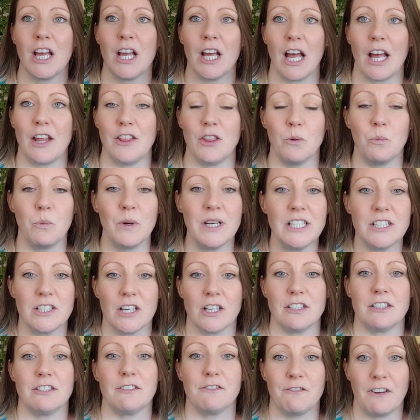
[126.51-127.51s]
and the
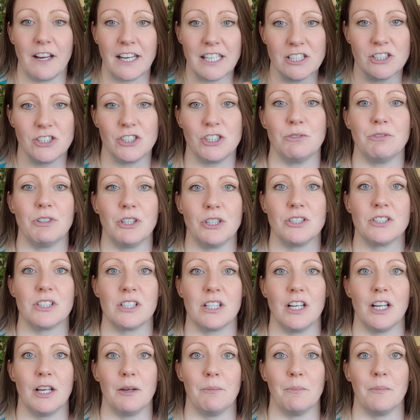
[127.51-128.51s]
windows faced
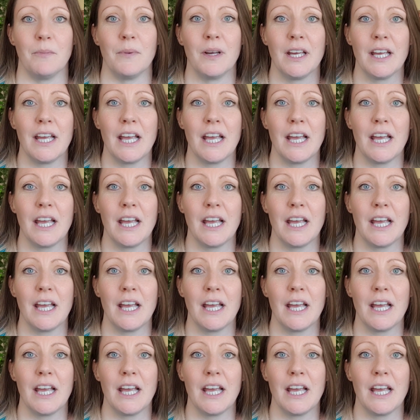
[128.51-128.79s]
Jerusalem,